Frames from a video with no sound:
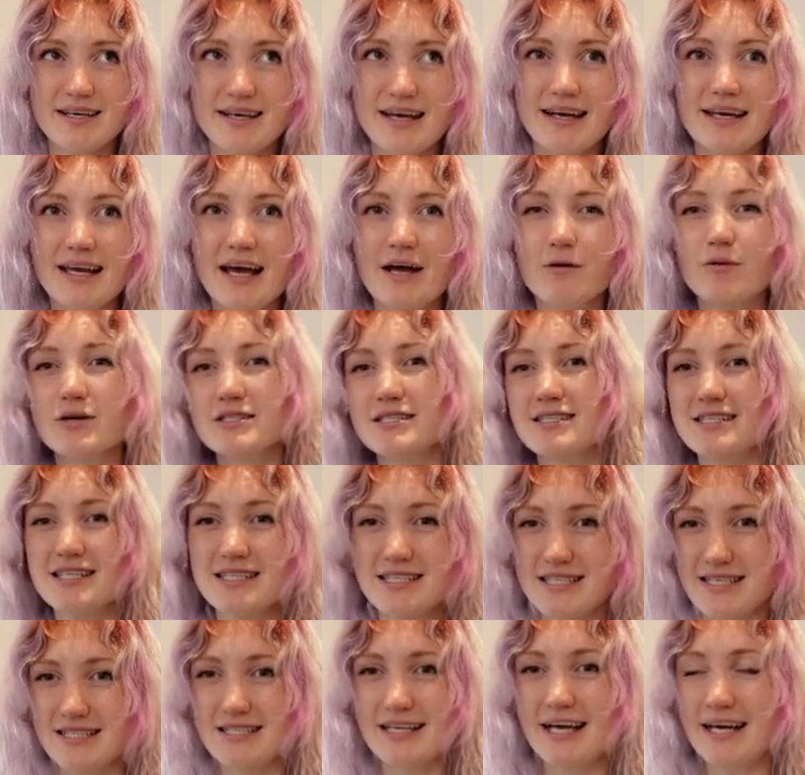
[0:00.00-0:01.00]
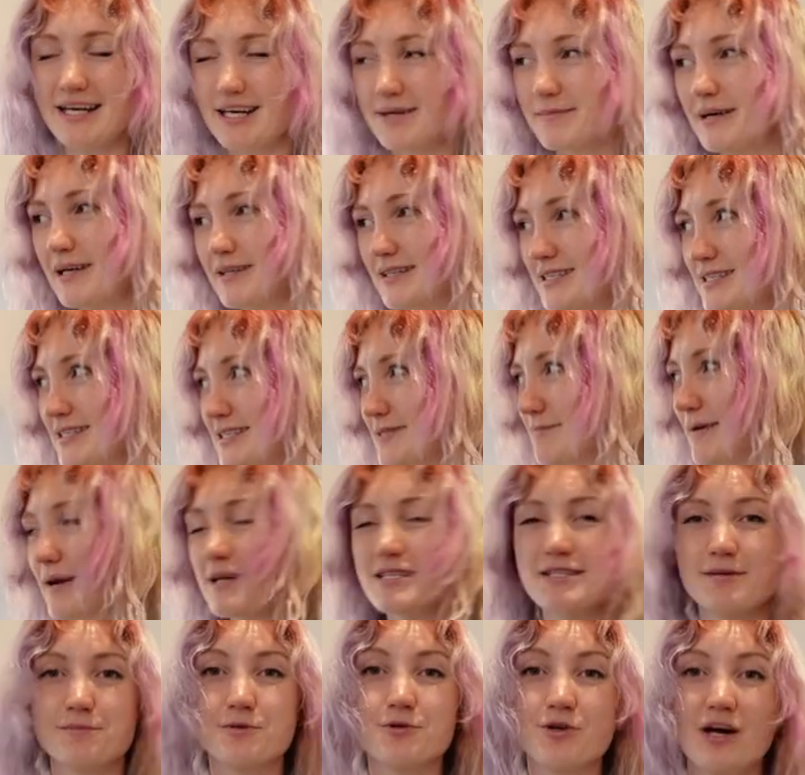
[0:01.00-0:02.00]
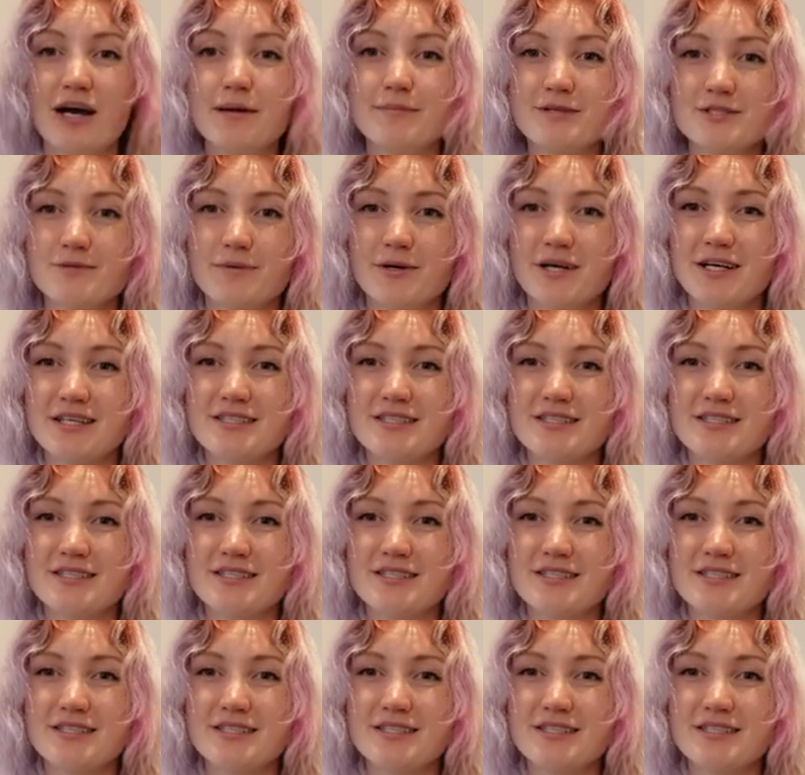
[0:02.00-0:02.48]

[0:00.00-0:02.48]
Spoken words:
And I wasn't as excited about this as my subscribers were.